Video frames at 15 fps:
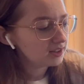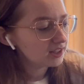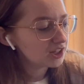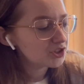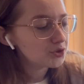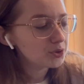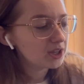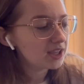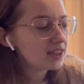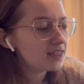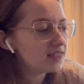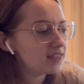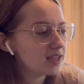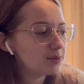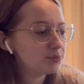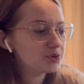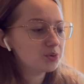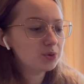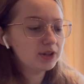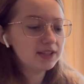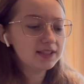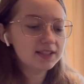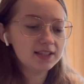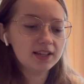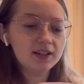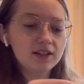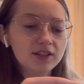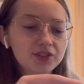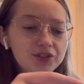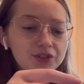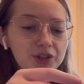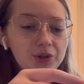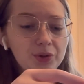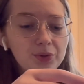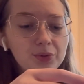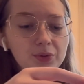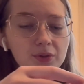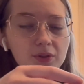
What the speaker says: do like themed ones. Like, I'll show,